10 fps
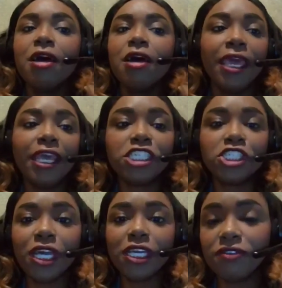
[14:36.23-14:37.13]
making
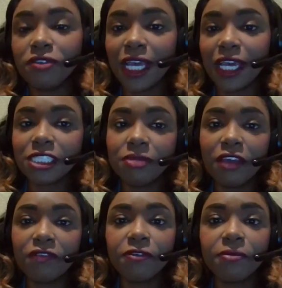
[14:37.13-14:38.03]
sure I give you guys some
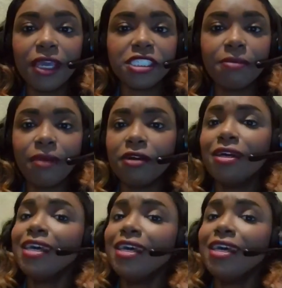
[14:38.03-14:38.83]
information about,